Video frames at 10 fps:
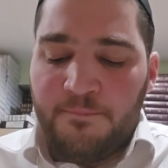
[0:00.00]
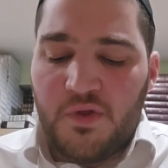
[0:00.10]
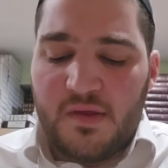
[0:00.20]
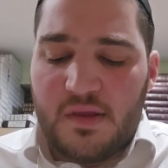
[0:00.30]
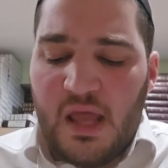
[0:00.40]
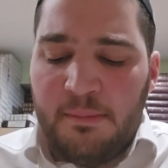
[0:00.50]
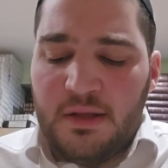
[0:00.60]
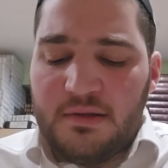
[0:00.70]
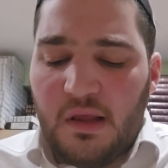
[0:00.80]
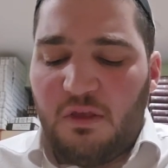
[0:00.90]
The
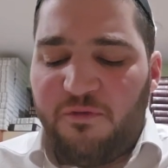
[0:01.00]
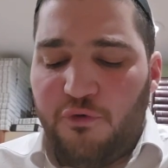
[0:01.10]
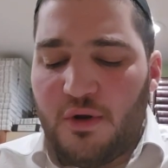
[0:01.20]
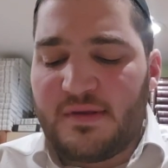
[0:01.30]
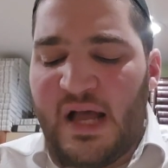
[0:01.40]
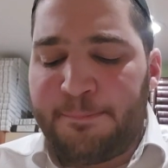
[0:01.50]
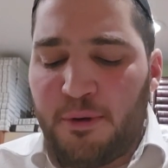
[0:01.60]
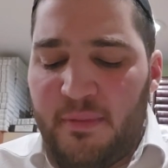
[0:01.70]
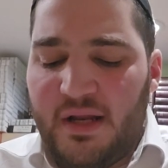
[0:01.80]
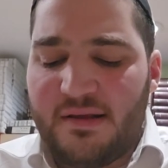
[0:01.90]
statement, this food is not
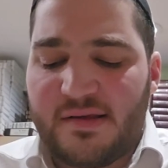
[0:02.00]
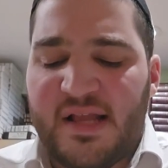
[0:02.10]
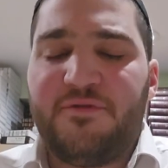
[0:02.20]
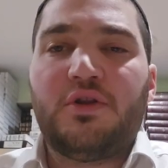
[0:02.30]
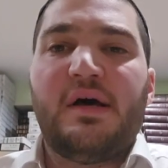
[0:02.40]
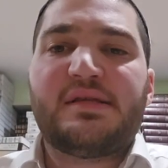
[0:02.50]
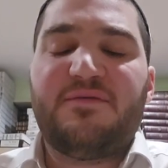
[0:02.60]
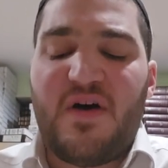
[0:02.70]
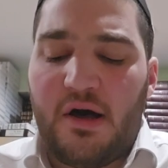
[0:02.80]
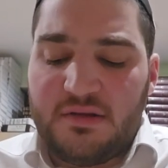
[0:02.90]
permitted, is nevertheless a
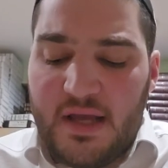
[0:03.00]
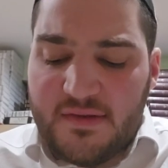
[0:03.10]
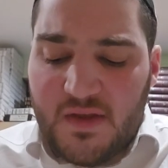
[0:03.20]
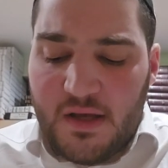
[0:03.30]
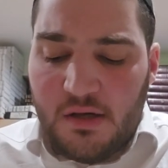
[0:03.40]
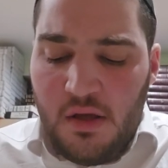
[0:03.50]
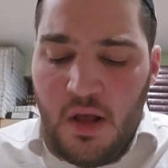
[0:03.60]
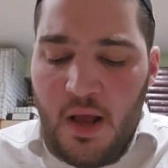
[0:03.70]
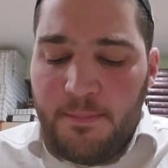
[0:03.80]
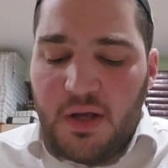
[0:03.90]
valid neder
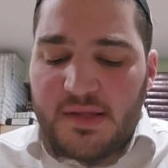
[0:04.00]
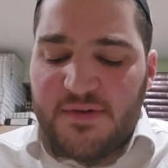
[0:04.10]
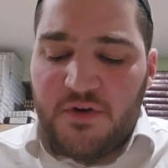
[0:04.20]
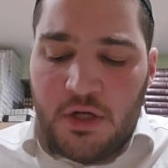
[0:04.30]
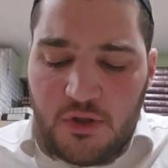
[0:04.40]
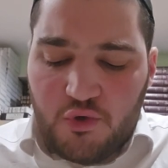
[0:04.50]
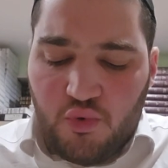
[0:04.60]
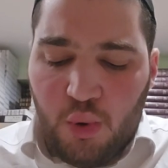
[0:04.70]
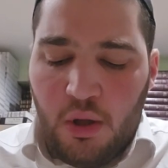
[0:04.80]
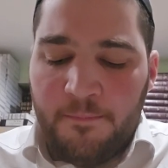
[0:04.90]
because of another
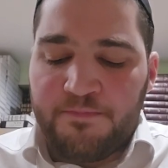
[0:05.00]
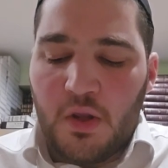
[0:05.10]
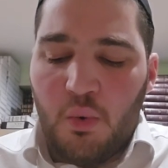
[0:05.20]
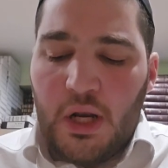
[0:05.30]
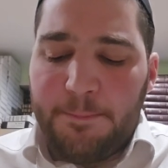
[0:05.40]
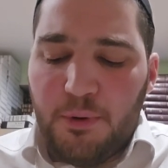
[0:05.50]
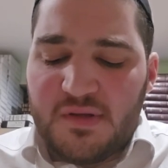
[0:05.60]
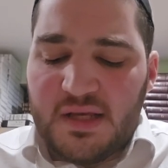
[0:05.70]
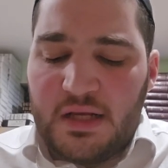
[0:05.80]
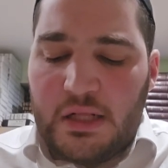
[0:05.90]
rule. When a
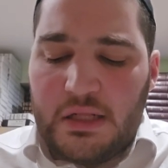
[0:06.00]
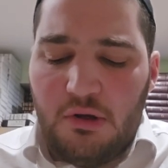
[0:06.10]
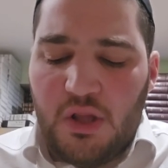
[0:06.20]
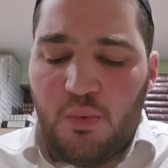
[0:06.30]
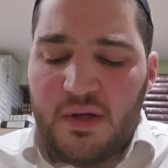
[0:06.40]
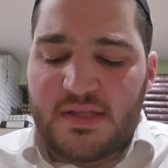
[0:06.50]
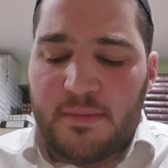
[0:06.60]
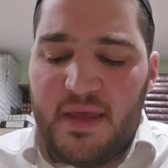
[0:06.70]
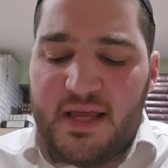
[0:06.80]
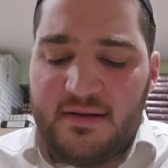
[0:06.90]
person clearly wants to
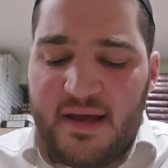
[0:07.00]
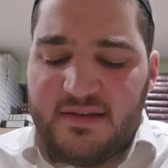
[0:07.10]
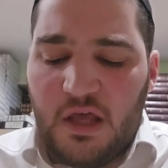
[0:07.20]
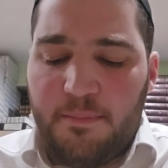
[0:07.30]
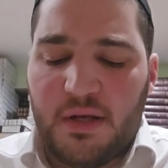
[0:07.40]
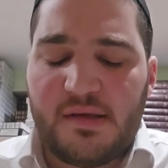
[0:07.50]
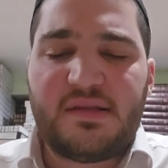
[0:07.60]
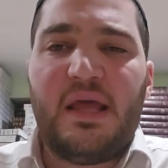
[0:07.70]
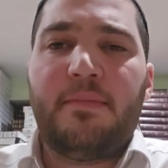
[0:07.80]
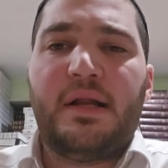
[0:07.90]
make a neder, but his
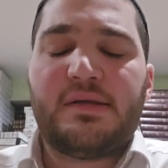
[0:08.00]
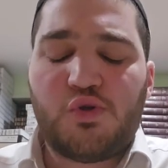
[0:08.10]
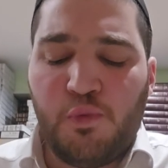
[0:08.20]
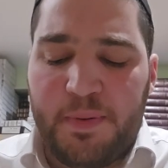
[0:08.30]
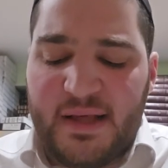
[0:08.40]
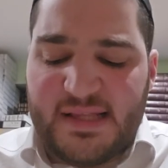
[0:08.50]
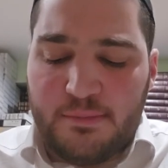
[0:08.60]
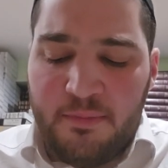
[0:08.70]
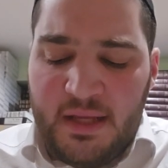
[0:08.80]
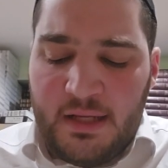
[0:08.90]
statement has two
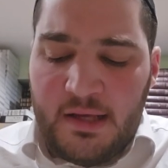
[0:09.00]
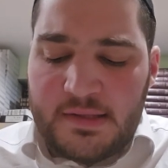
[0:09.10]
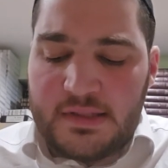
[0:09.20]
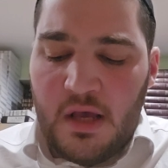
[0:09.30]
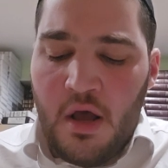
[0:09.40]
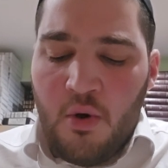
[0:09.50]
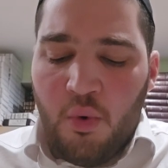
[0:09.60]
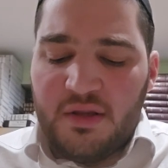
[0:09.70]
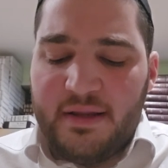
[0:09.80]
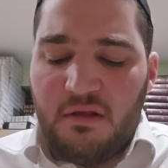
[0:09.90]
possible meanings,
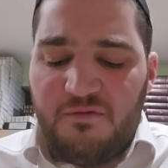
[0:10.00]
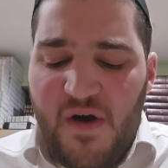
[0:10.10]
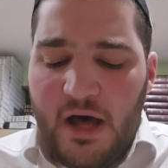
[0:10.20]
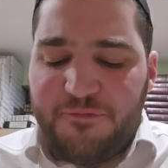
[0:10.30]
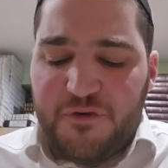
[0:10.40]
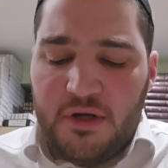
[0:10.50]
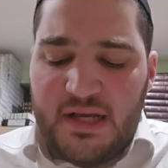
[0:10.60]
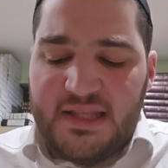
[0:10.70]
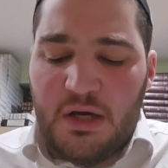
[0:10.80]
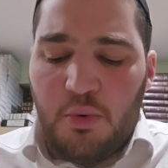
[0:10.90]
one that is valid for a
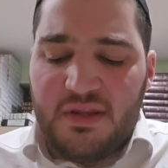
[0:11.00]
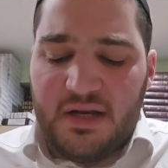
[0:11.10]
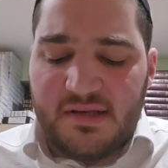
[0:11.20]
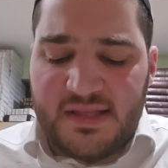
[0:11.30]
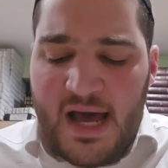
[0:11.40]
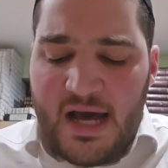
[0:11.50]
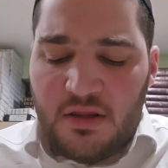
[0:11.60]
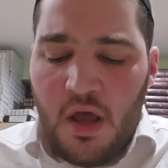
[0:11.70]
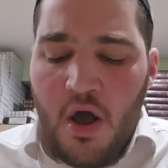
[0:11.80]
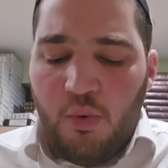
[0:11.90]
neder and one that is
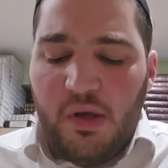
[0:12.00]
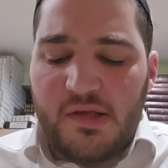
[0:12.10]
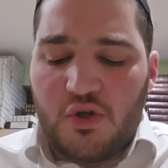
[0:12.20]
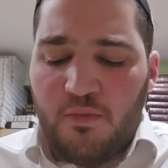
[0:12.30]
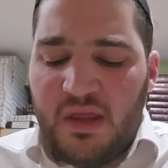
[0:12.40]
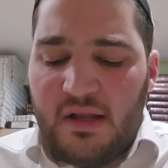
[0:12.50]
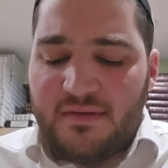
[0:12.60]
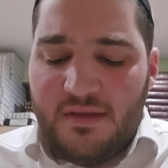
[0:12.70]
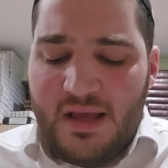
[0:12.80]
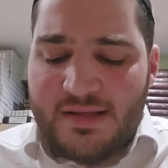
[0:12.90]
not, we assume that
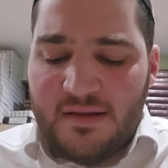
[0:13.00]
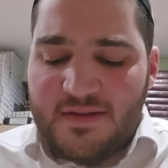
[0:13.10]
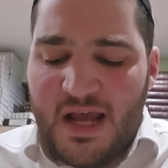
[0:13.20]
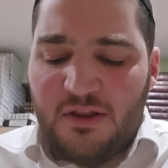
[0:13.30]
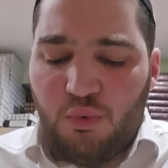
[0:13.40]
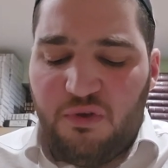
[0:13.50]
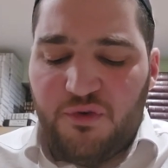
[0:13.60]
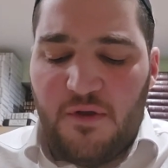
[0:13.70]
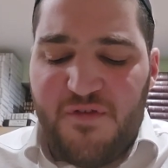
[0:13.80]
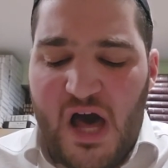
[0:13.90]
his intent was
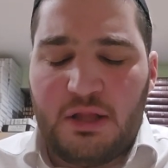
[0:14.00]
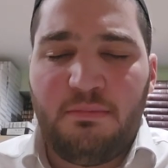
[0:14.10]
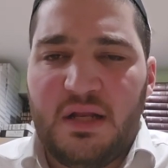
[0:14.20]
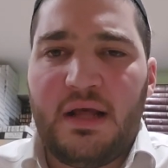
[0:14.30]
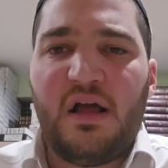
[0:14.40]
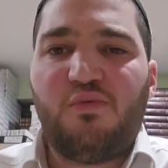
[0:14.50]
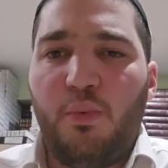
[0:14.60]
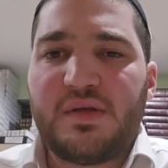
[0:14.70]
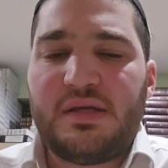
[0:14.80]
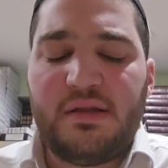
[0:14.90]
for the valid meaning, as we
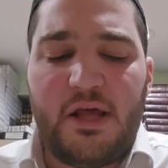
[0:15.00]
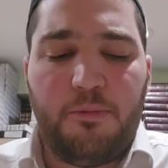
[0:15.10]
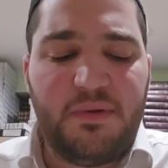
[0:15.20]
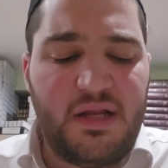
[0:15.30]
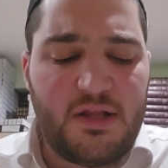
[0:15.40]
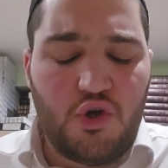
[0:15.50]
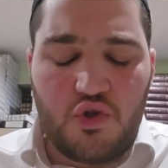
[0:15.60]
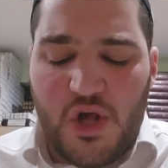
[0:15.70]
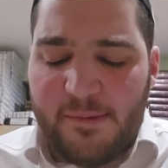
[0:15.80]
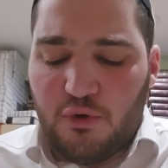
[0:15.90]
will see later, bli neder in
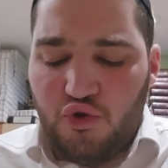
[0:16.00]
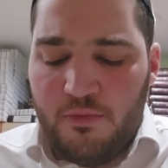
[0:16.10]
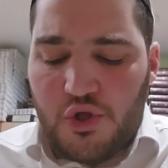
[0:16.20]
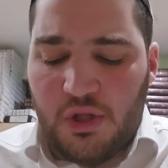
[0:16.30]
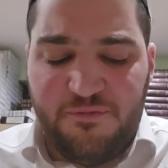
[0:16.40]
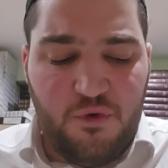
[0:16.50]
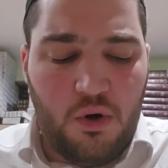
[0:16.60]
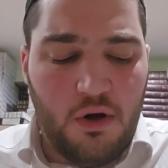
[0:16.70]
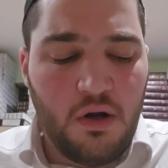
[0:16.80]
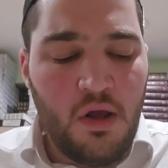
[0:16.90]
chapter 2, Mishnah
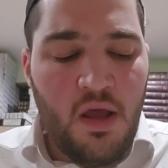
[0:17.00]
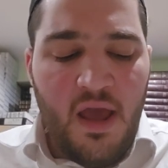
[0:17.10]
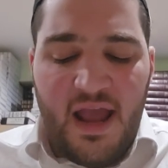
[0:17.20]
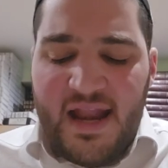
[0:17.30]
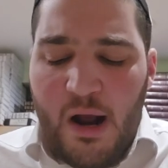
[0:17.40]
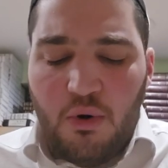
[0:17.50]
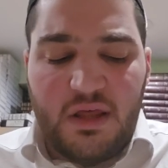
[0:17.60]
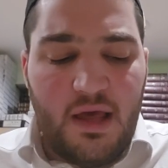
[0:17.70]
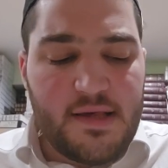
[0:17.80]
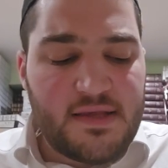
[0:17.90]
4. In our
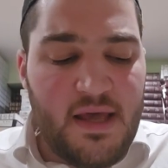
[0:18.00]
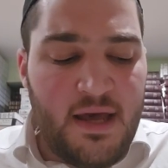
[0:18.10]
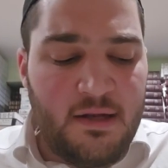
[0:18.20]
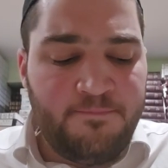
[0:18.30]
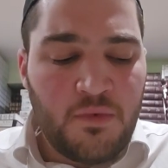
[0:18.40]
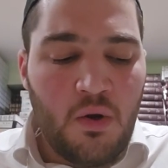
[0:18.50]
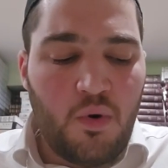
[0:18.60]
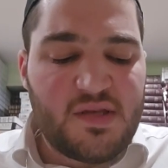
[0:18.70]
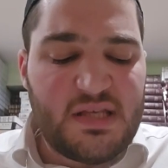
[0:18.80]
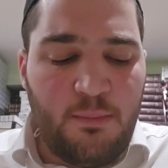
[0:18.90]
case then,
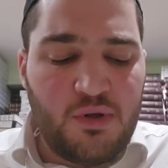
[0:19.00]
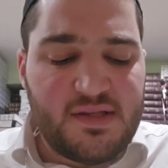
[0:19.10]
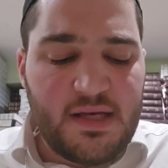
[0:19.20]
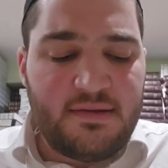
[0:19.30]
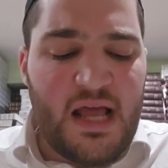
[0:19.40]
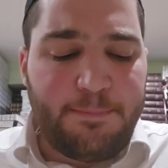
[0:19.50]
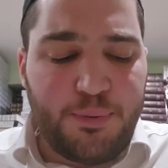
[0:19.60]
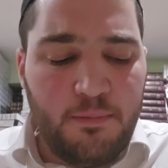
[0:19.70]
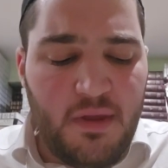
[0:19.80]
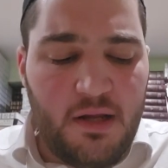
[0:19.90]
where someone said not
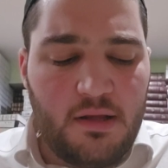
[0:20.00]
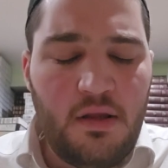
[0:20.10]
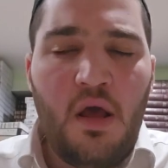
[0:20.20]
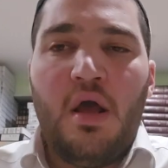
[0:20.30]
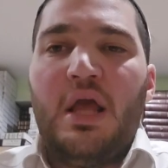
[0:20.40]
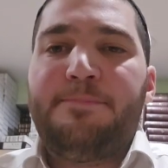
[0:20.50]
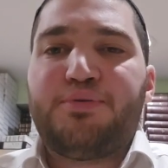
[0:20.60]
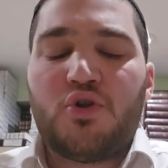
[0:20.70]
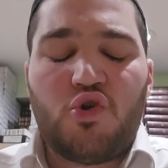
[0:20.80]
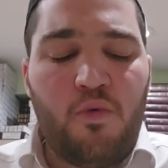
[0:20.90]
permitted, he
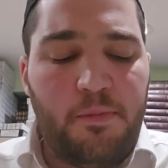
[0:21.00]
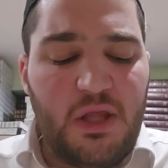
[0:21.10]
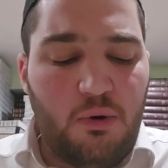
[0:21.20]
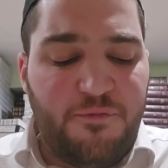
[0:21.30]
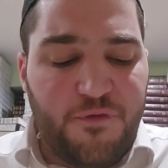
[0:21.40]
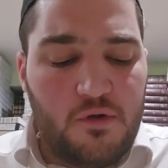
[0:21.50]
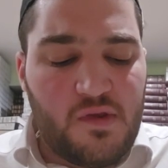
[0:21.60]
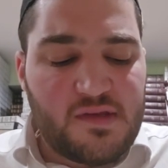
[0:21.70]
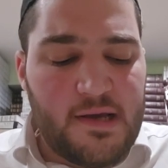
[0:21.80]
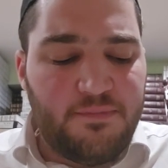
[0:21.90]
presumably referred
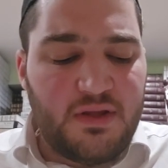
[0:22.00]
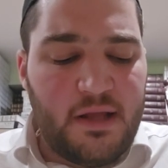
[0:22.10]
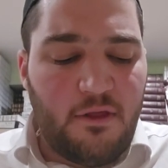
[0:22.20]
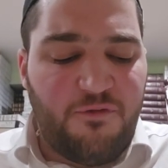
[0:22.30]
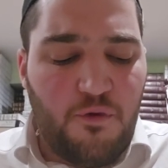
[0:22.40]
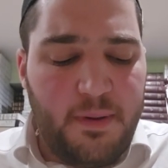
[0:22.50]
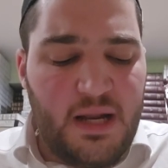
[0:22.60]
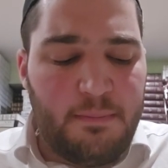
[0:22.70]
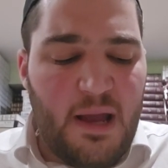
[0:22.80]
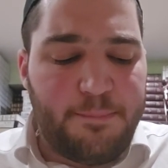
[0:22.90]
to something that is
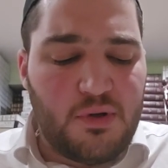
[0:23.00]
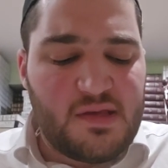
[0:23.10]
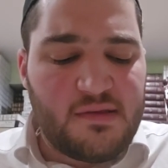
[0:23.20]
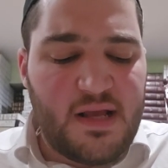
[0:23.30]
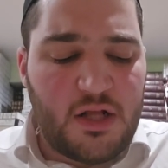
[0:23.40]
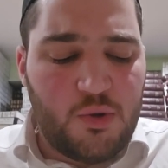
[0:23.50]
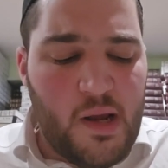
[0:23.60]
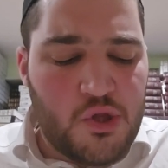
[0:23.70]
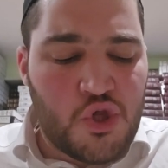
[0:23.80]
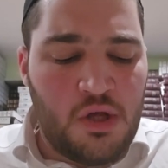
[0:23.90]
forbidden by a person's
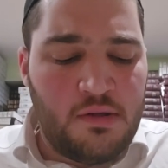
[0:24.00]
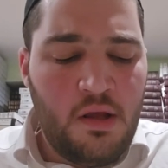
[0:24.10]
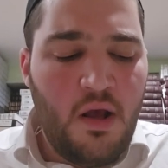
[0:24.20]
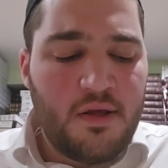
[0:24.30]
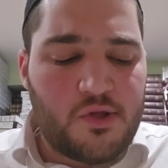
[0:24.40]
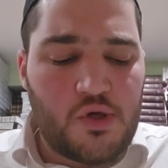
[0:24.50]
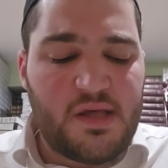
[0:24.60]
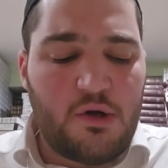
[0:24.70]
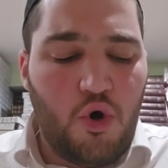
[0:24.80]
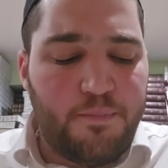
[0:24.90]
declaration, such as
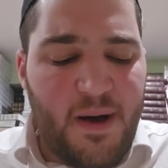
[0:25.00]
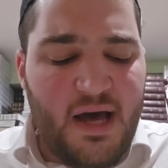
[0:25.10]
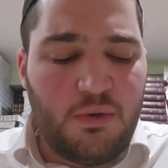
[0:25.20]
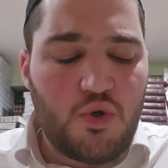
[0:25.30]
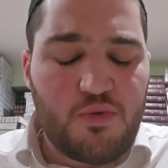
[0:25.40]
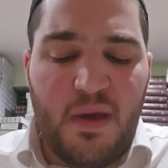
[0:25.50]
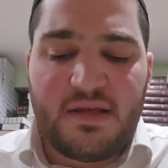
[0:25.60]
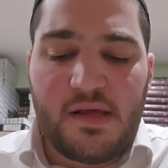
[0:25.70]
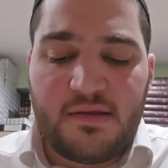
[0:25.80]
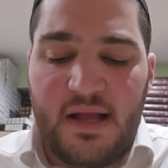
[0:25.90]
a korban, which
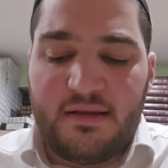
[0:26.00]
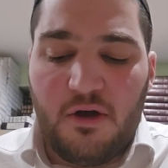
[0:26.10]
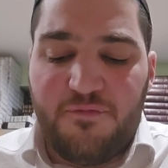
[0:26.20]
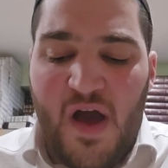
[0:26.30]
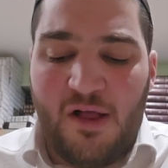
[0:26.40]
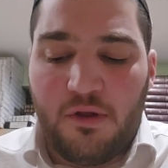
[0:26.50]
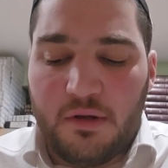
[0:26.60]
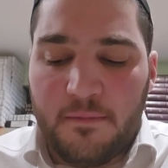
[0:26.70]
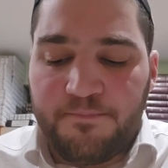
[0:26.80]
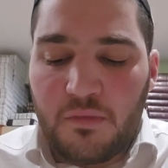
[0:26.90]
makes his neder
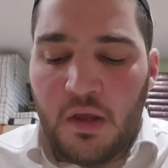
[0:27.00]
valid.